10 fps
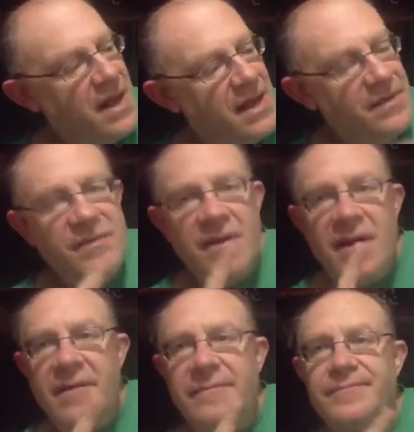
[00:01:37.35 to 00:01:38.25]
And
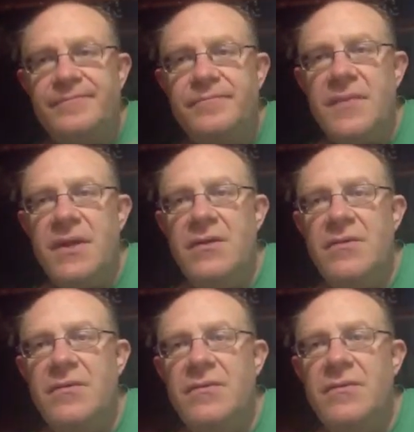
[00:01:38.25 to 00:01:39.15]

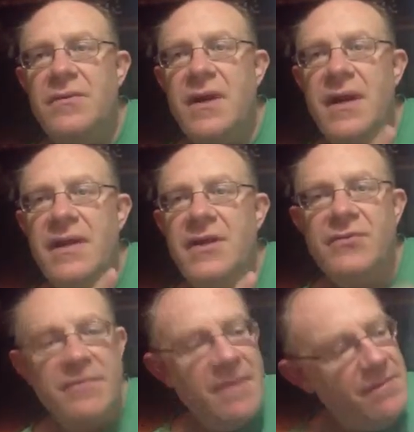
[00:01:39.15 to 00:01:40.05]
you need
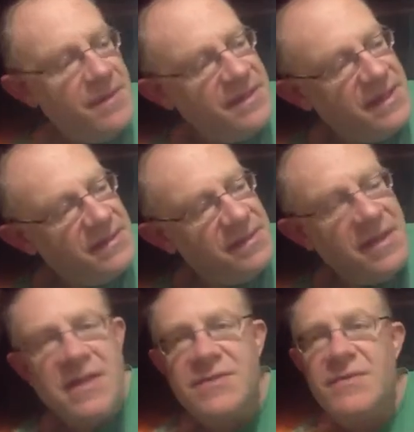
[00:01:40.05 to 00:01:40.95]
to remember
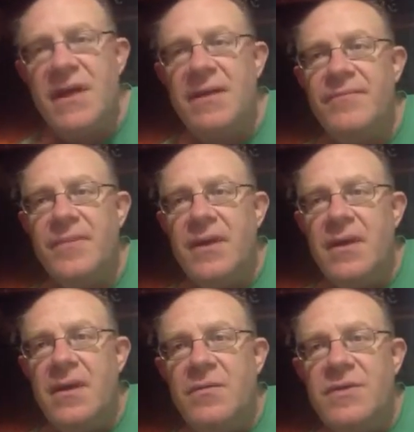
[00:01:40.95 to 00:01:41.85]
that Israel
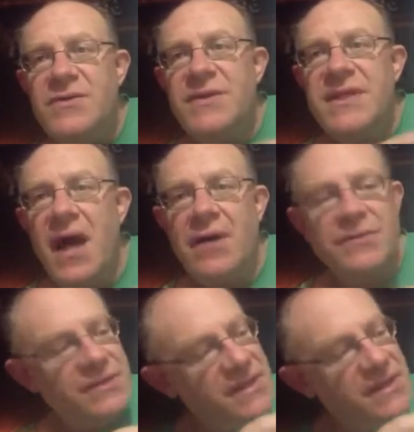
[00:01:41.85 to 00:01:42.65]
was without